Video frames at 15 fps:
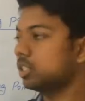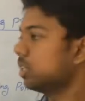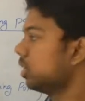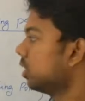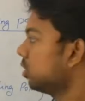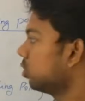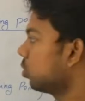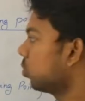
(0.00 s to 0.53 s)

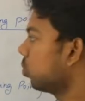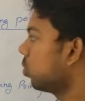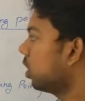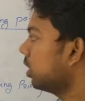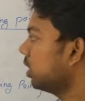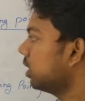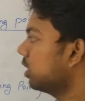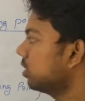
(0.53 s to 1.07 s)
the
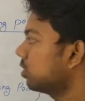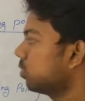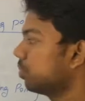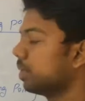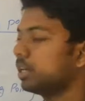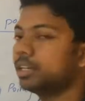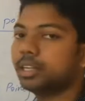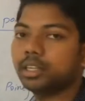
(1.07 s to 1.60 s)
water is
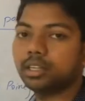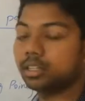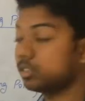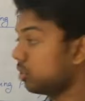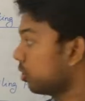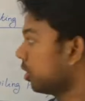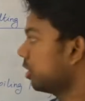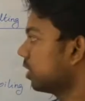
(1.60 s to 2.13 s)
melting,
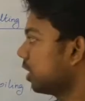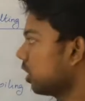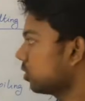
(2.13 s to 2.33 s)
the